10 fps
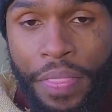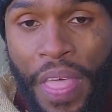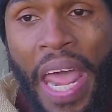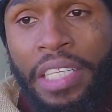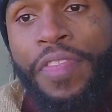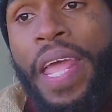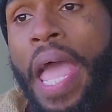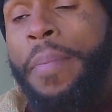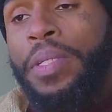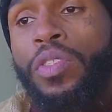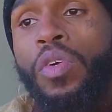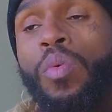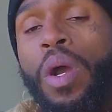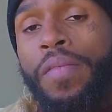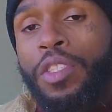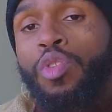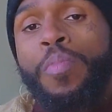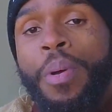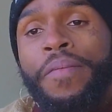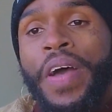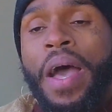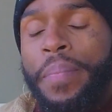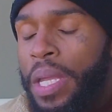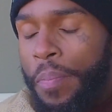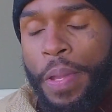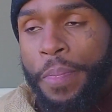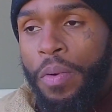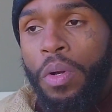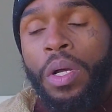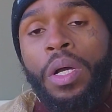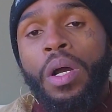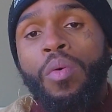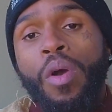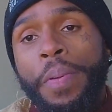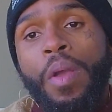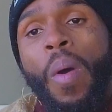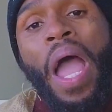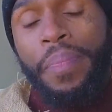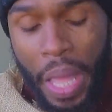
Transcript: That is gonna happen soon, where over 2.5 billion people will be wiped